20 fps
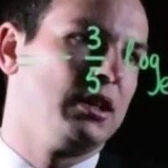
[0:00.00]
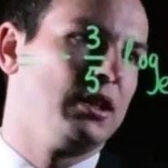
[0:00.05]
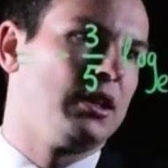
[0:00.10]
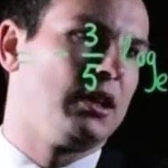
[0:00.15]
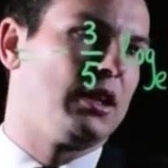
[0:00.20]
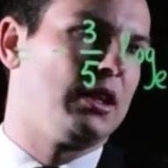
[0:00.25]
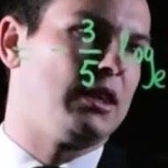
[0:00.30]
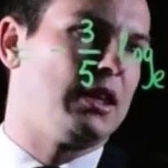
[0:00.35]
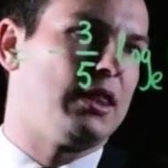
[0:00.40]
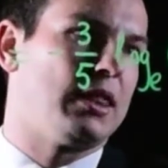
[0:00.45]

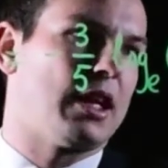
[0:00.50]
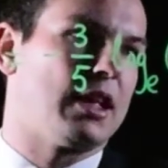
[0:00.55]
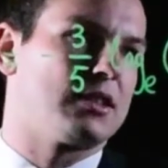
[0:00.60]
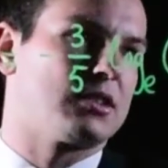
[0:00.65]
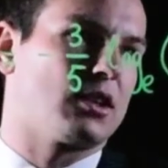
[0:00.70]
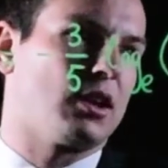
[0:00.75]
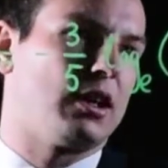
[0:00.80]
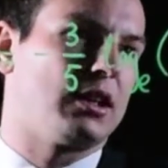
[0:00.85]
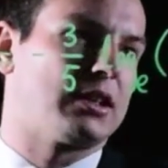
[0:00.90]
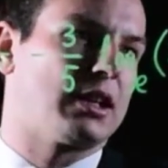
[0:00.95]
And then that's
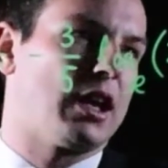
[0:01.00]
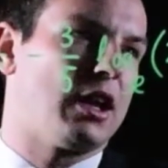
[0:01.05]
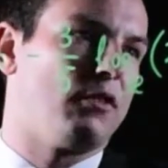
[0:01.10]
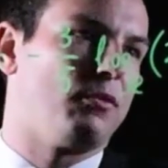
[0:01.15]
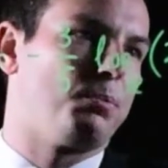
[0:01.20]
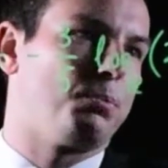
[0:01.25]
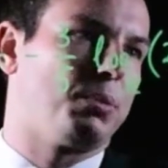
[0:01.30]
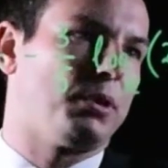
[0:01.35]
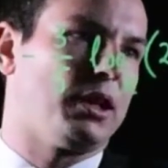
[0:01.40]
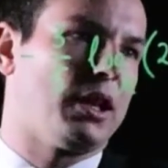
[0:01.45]
going to
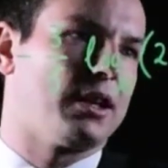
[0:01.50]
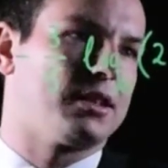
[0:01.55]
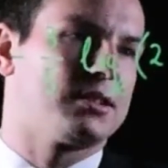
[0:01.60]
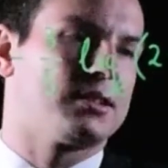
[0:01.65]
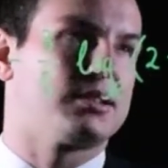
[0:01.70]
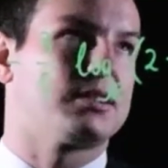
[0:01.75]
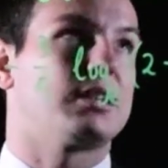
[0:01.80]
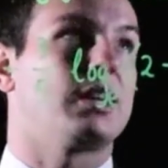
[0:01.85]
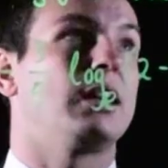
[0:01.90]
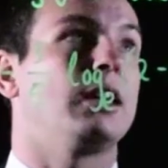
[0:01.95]
have plus
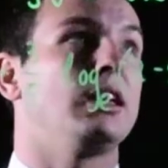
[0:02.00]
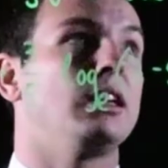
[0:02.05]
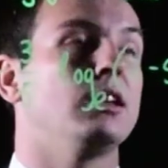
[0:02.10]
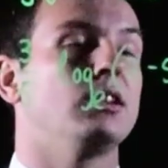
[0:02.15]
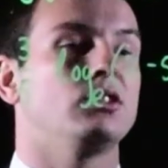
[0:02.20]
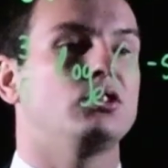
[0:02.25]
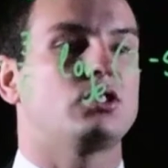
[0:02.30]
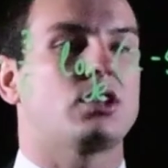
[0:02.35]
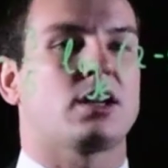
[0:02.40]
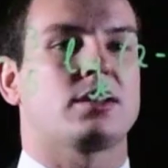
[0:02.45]

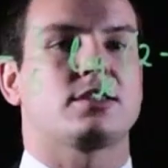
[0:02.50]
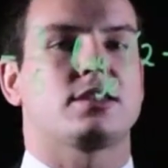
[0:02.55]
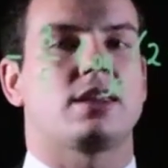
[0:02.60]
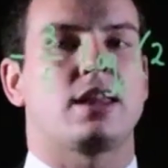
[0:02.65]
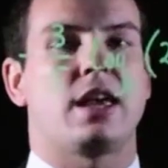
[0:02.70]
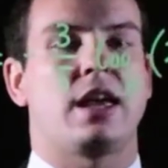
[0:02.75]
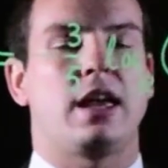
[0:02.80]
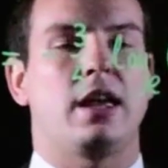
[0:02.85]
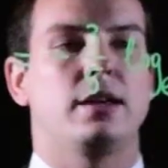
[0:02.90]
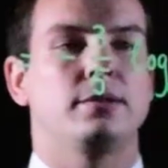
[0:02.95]
c just
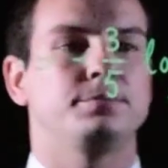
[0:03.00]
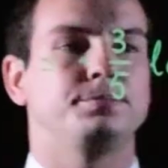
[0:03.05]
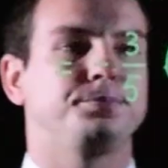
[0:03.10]
there.